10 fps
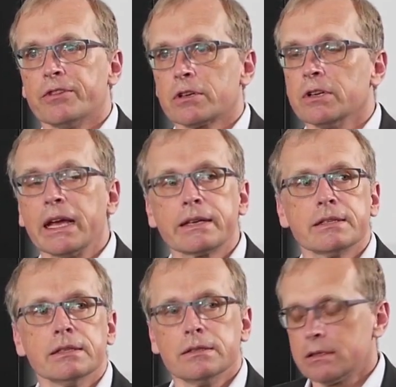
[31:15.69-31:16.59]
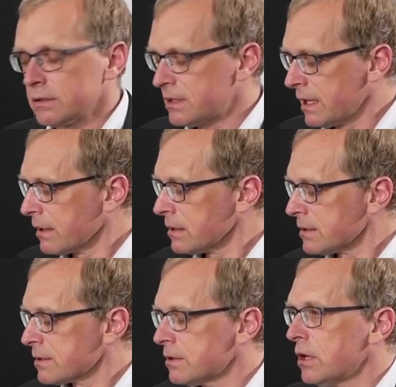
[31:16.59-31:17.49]
the connected
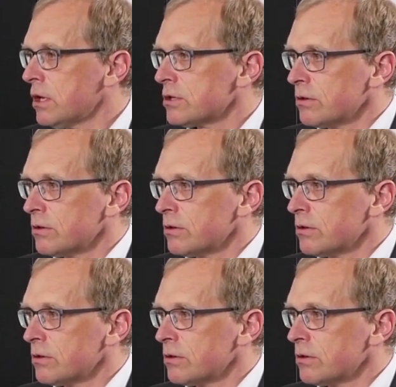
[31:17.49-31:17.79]
signals.